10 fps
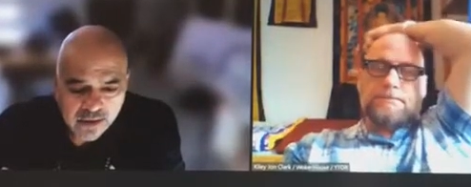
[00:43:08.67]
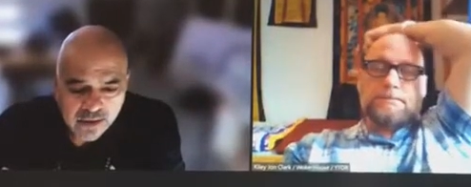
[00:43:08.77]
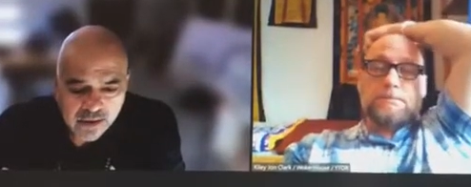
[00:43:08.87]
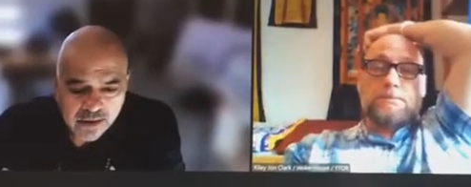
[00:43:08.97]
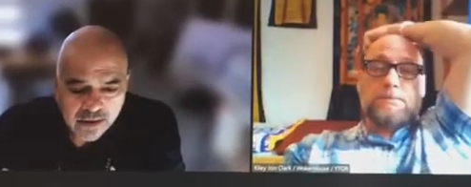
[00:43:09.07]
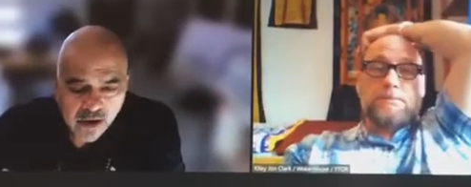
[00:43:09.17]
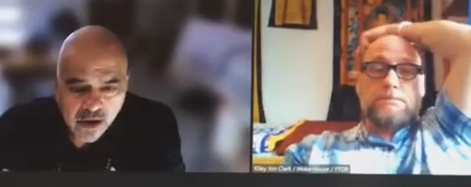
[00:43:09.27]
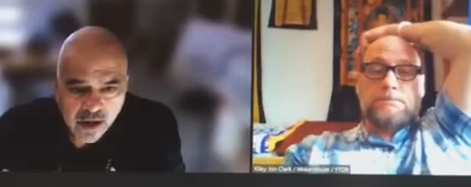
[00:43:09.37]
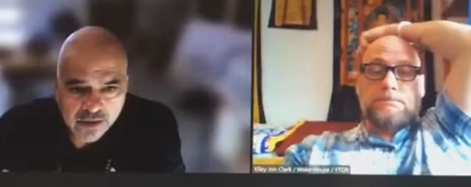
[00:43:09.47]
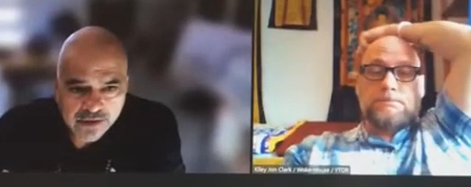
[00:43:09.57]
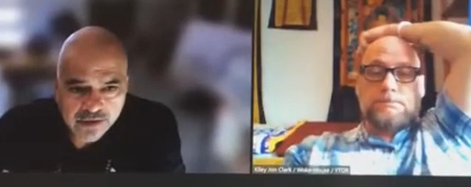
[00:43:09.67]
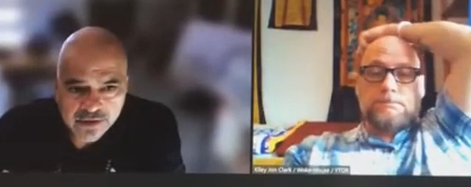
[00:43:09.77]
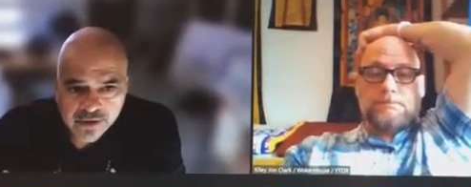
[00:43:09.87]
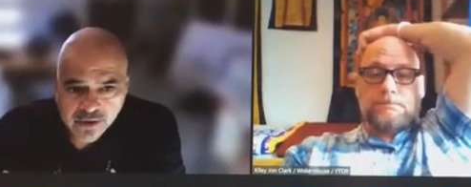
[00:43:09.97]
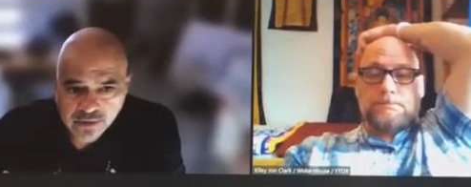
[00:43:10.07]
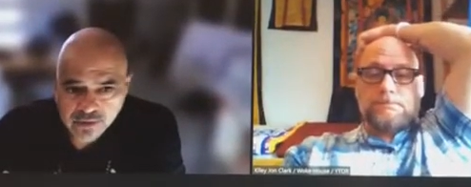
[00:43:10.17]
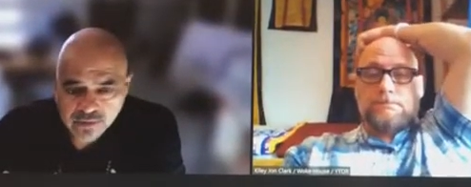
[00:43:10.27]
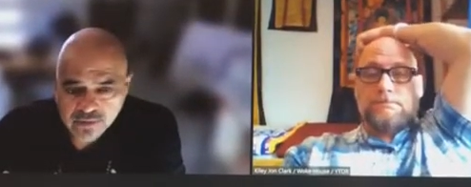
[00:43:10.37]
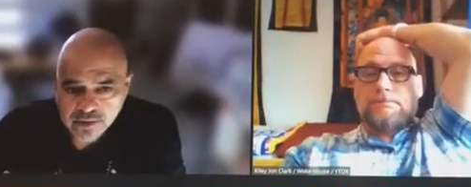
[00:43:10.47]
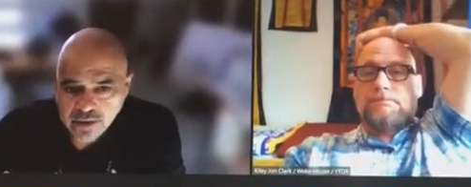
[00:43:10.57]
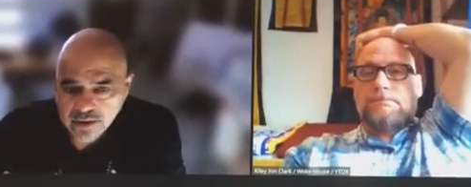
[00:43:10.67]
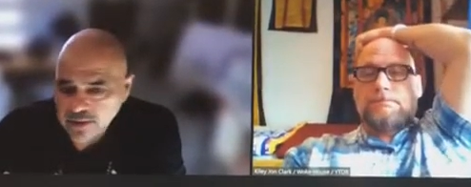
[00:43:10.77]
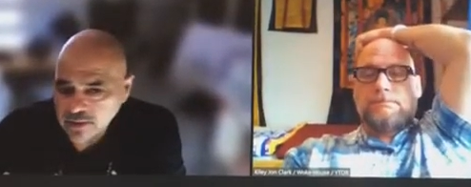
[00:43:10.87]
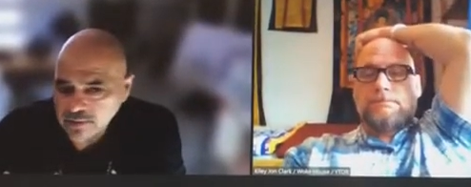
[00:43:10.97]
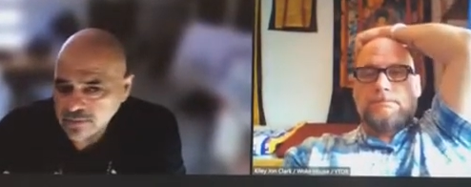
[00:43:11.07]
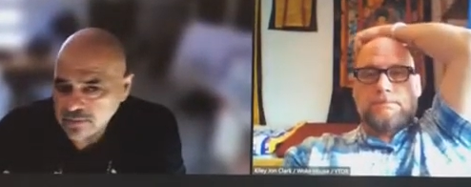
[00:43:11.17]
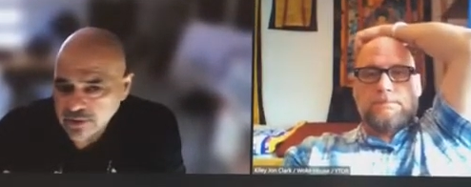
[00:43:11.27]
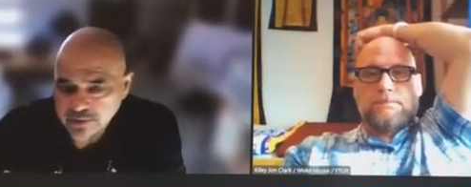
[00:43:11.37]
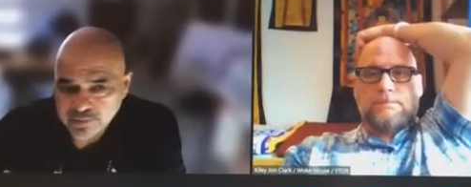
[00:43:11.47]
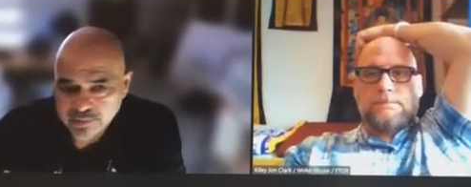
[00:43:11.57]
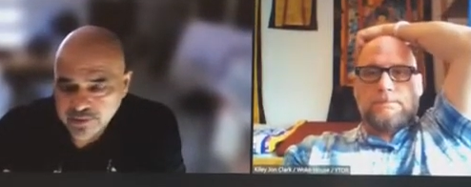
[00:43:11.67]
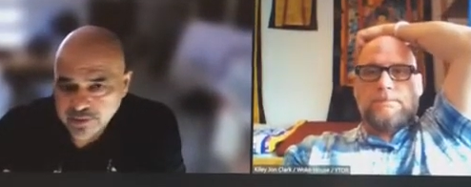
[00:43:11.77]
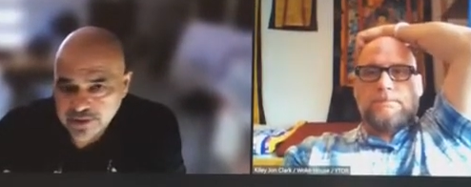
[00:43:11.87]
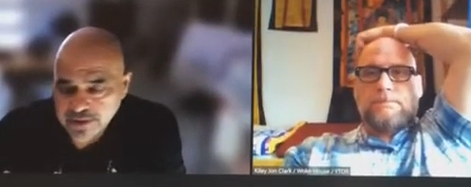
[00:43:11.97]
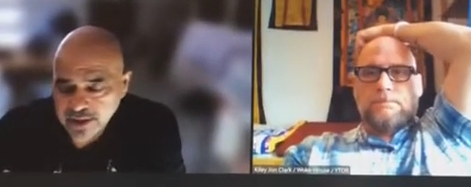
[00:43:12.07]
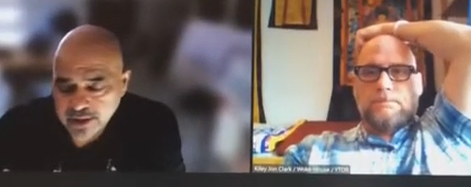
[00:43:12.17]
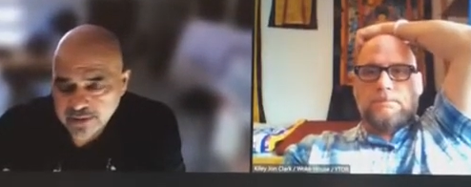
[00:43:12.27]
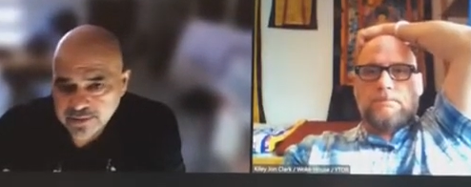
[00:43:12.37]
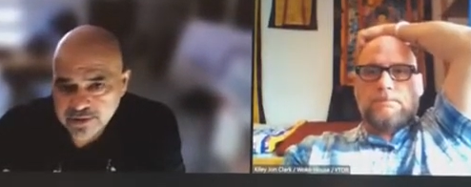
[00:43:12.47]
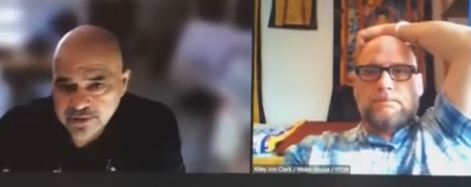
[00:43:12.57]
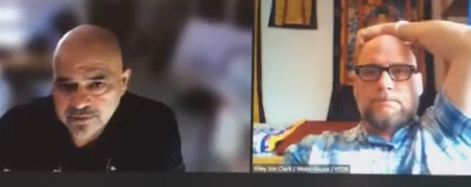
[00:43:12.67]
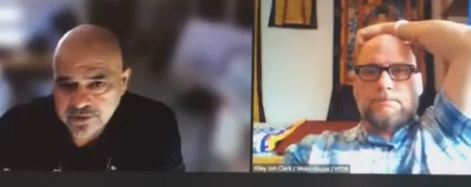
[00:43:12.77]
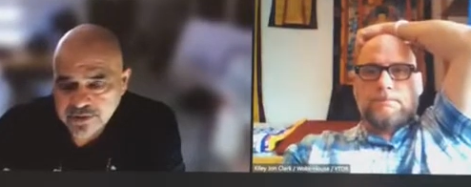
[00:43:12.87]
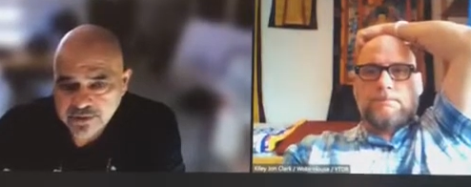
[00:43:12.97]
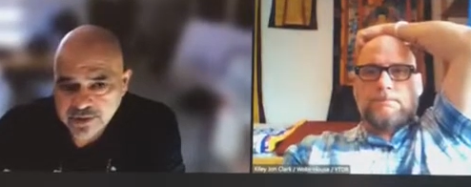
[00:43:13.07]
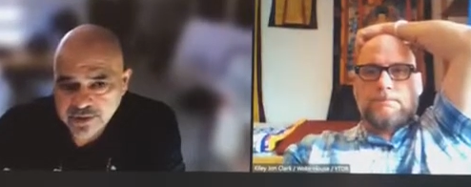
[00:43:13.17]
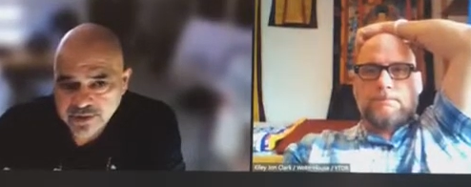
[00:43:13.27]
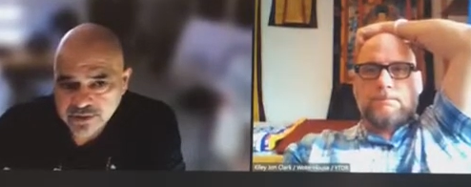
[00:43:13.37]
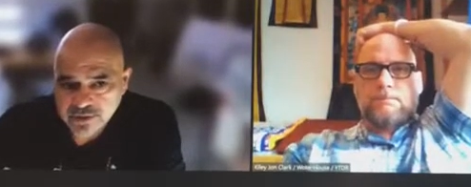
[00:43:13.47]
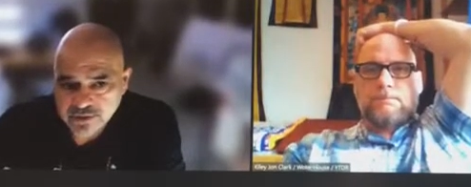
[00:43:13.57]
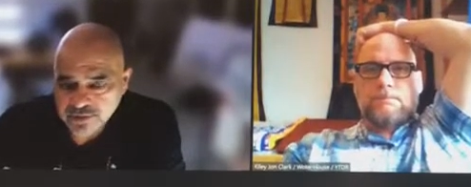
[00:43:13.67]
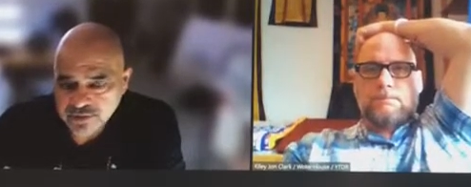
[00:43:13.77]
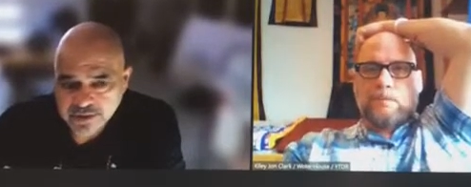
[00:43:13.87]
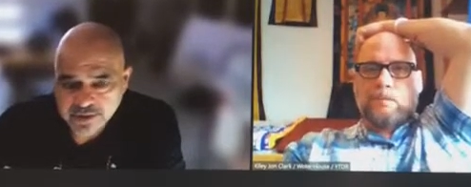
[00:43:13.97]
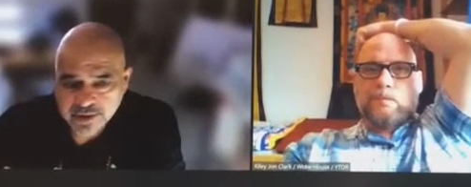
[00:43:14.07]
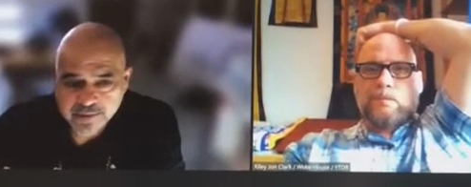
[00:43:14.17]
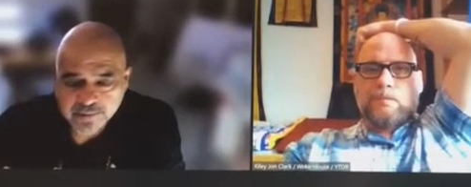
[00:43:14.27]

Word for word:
Speaker 1: uh, costs. So, uh, you know, you could pretty much say 100% of your donation goes straight there,